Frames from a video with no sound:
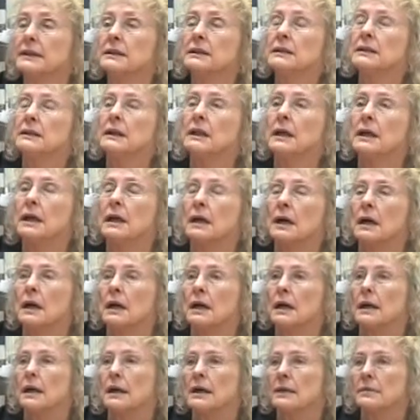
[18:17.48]
in,
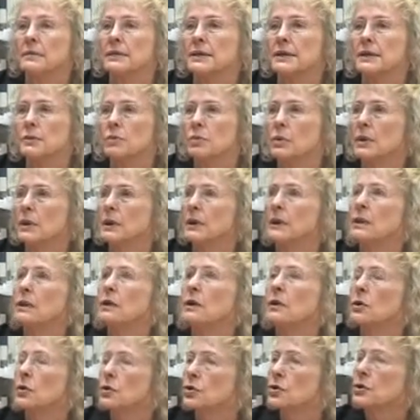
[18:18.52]
is
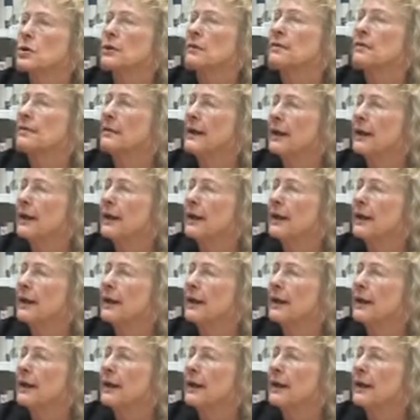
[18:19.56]
one notion of